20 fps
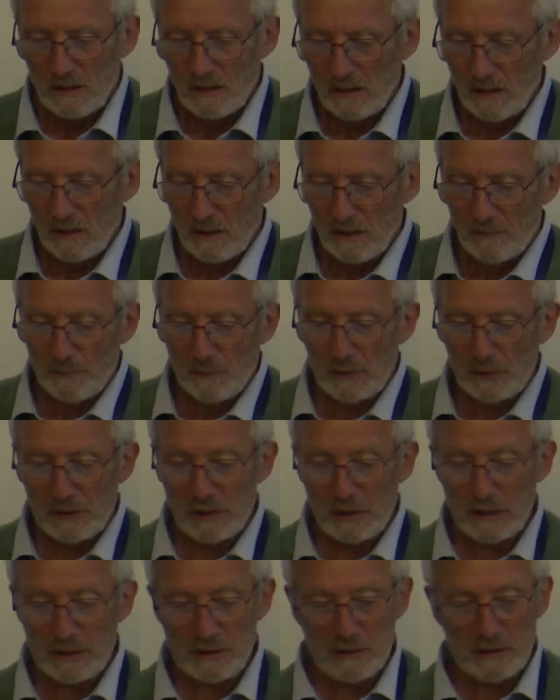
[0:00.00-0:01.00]
in the
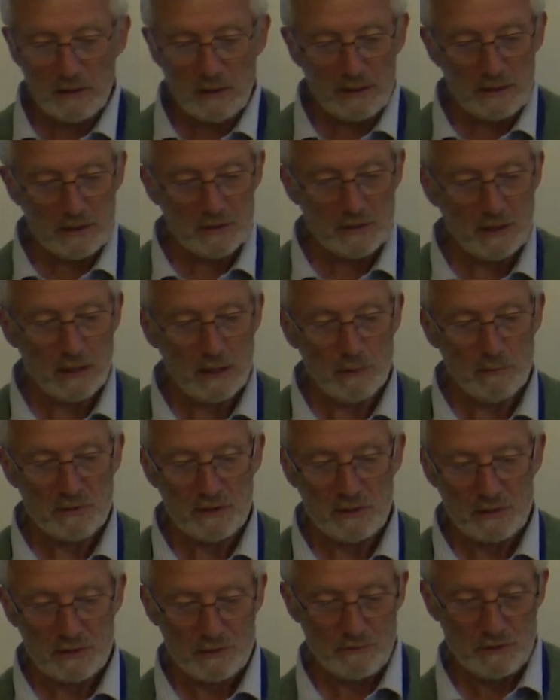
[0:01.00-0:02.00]
1990s, and I was
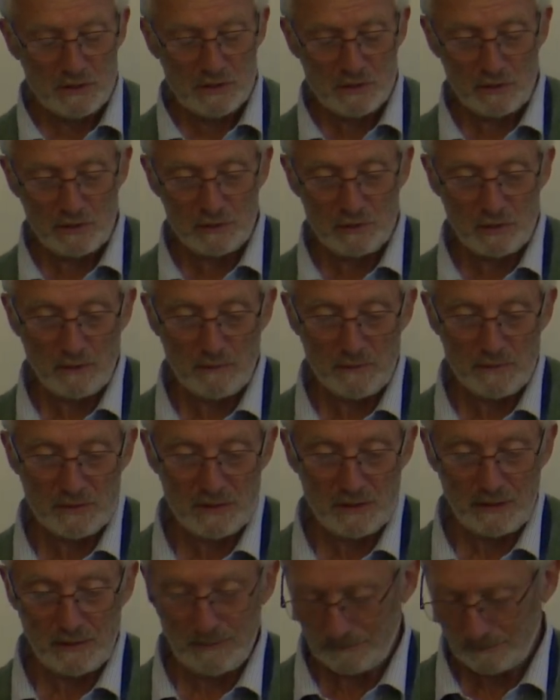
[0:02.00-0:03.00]
its research
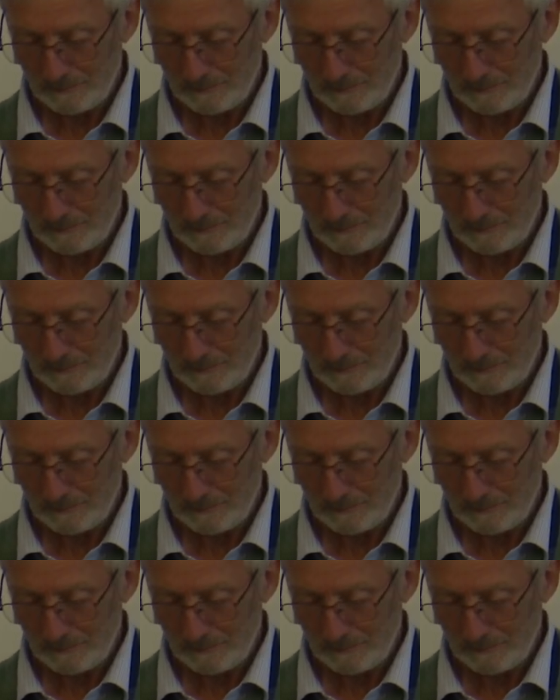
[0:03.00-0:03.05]
officer.